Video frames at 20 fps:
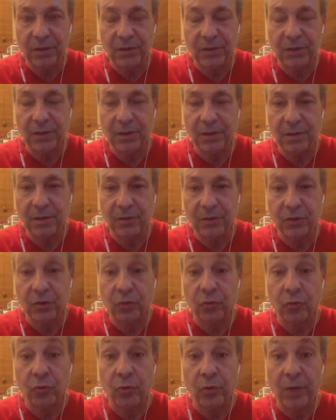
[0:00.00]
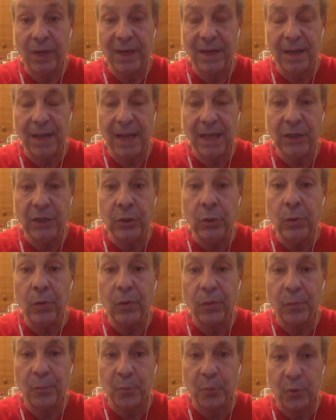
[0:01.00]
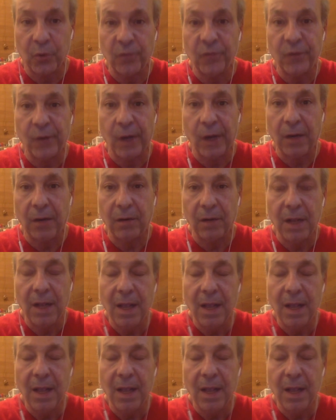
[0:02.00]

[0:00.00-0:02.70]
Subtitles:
to create a youth profile.